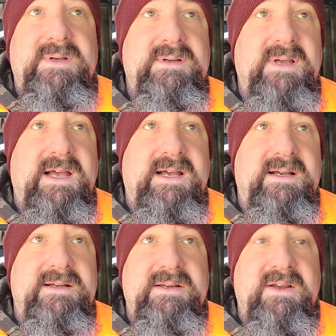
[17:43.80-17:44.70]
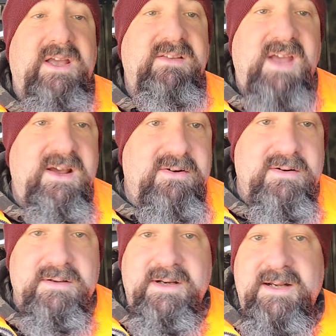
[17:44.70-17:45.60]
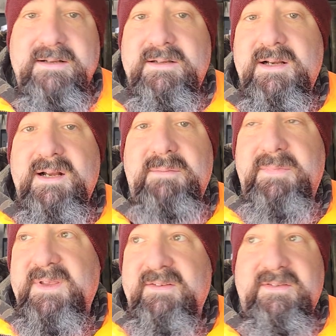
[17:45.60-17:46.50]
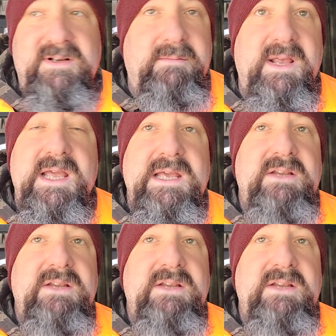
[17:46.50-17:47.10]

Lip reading: container gardening, look up this, look up that.